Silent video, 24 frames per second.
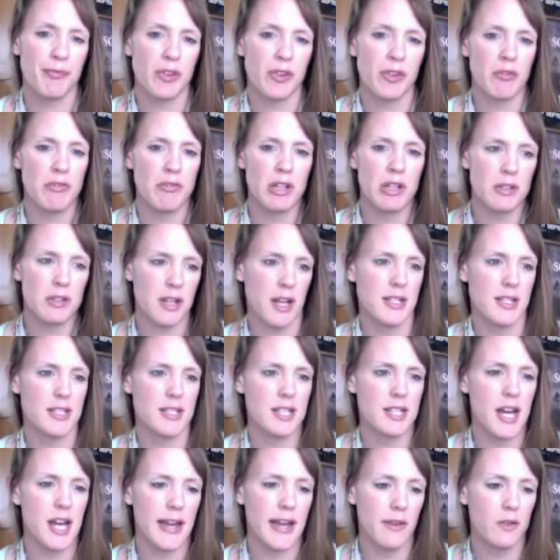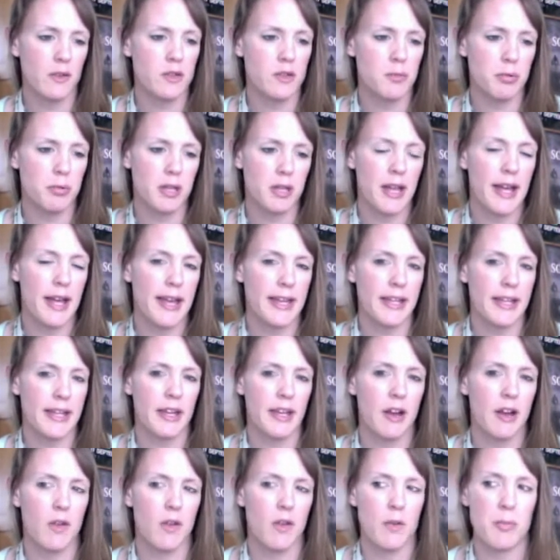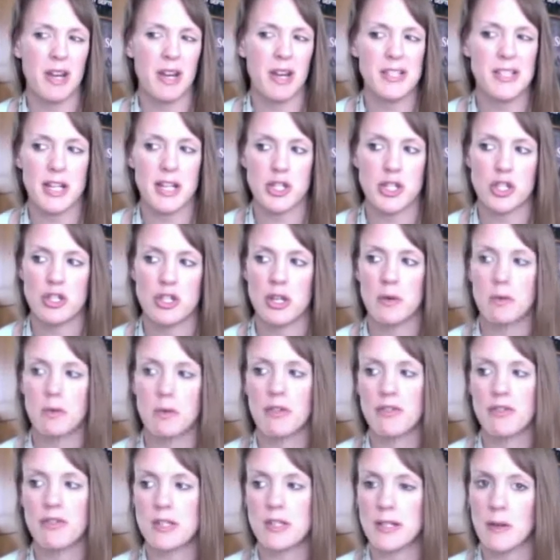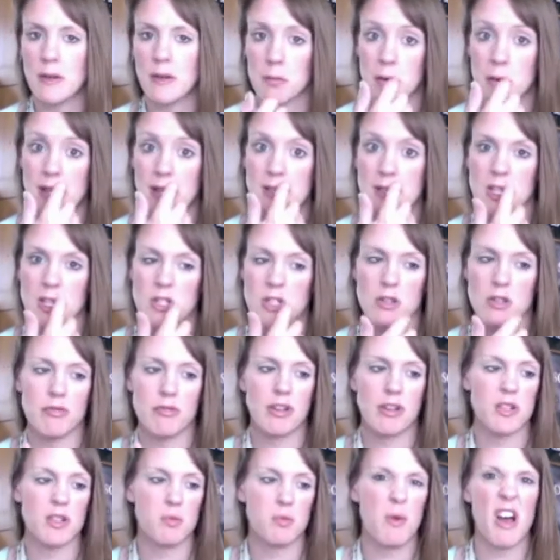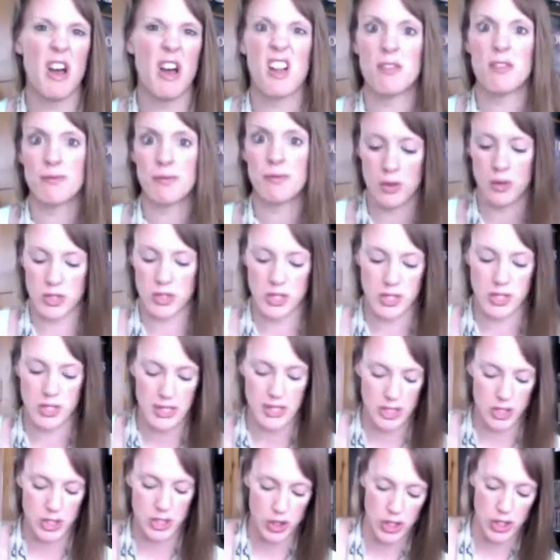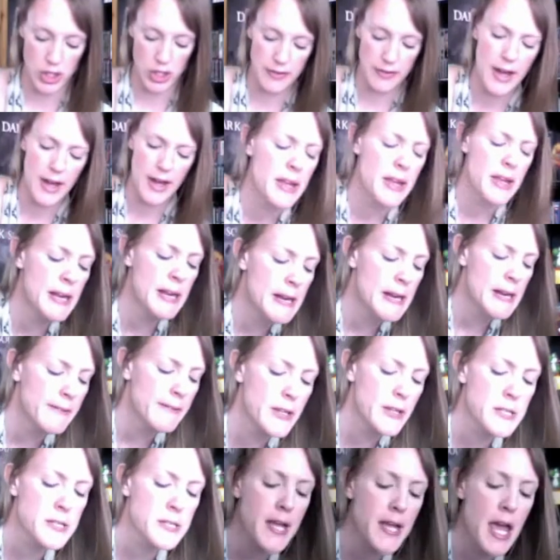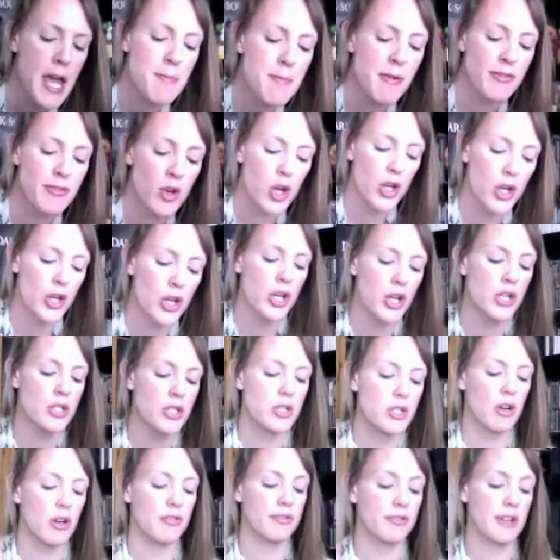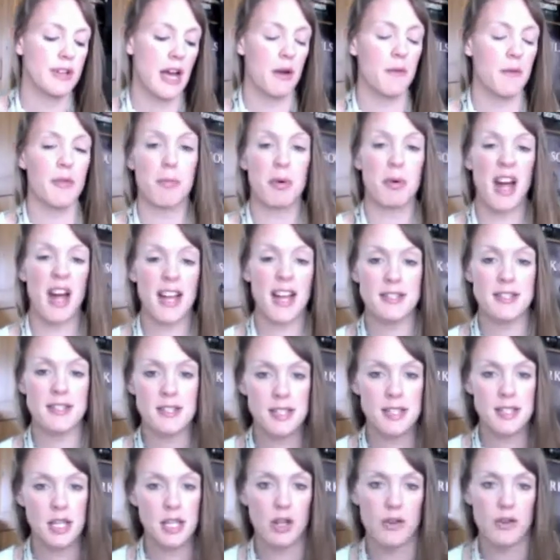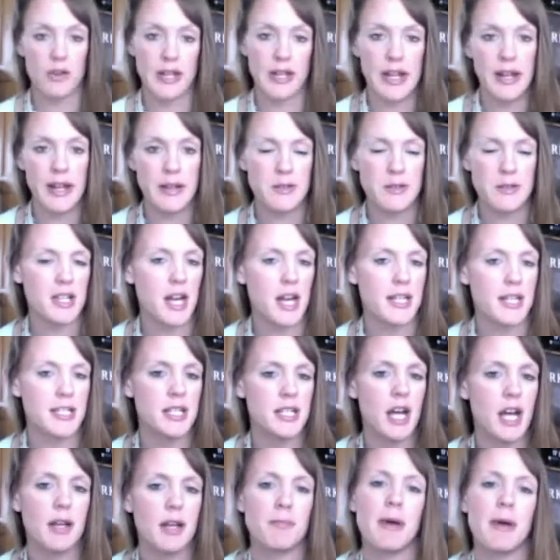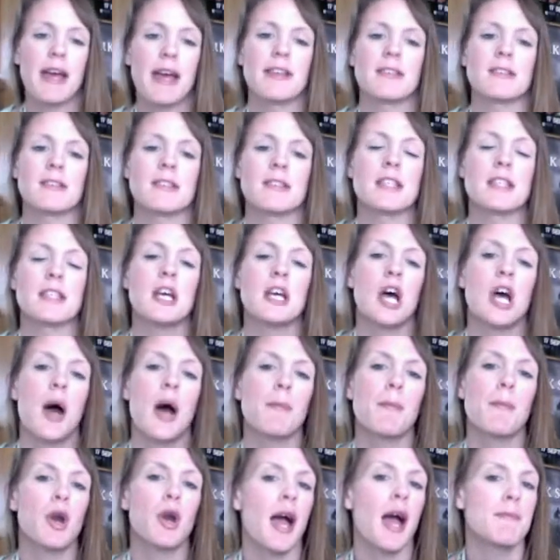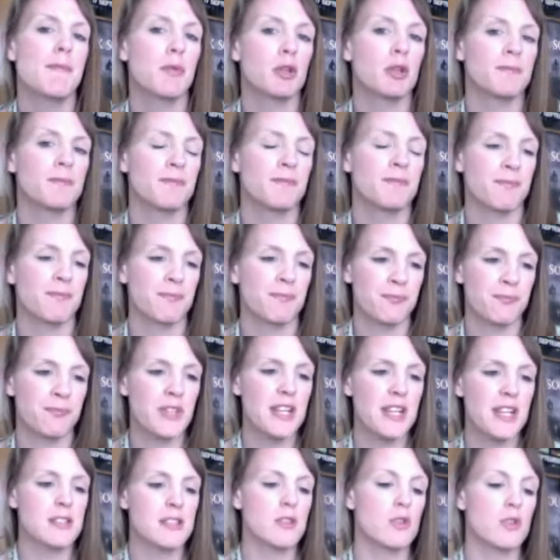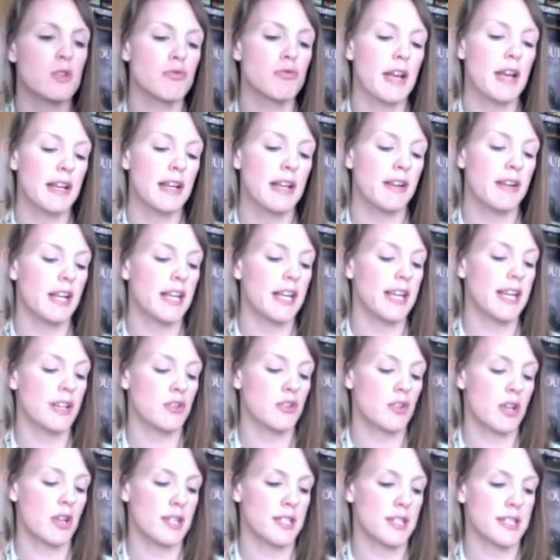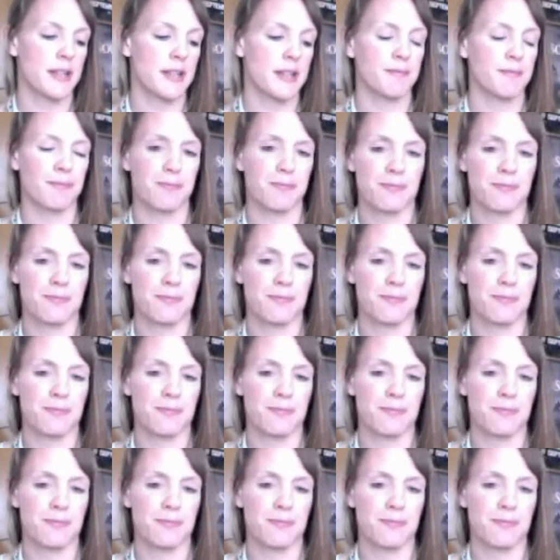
real nice title to play on the PlayStation 2 and obviously on the PlayStation 3 as well. I wanted to kind of show you that. This game I've not heard of. Now, the price is still on it. It's 99p. Primal. This looks really, really interesting,